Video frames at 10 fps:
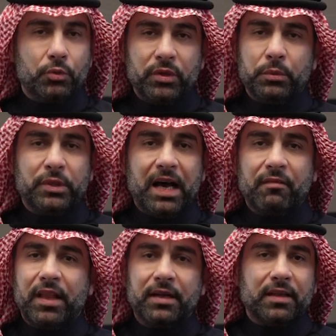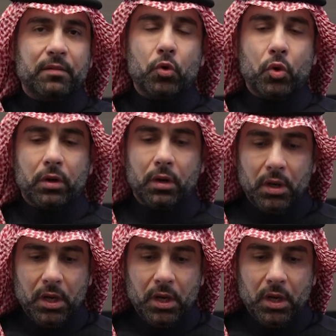We would have that and more